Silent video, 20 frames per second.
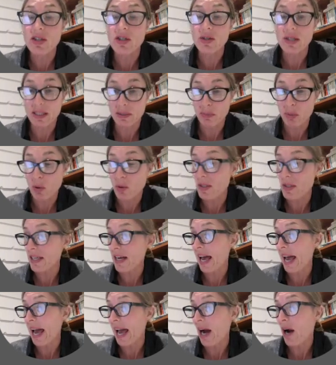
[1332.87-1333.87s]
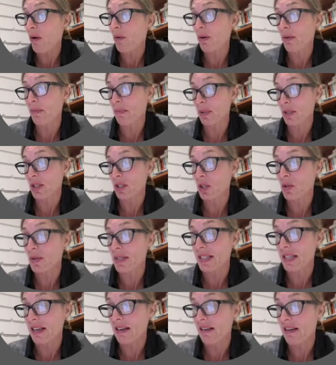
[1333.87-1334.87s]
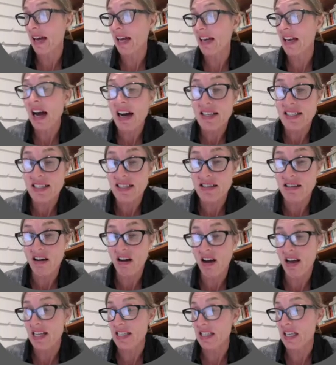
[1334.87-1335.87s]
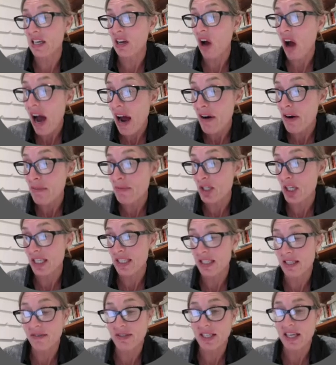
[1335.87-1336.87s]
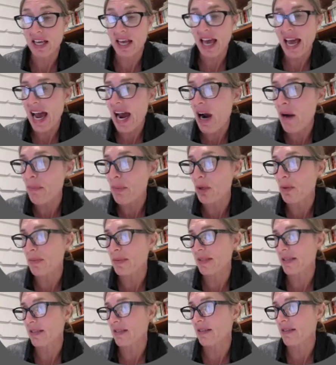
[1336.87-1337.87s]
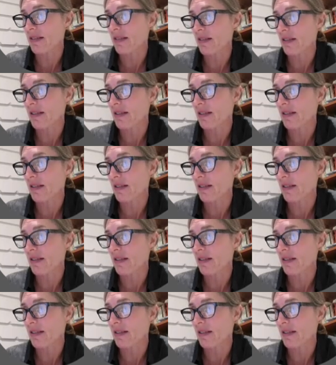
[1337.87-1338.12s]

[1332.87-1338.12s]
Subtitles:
to support our pursuits and our desires and our objectives, our purposes.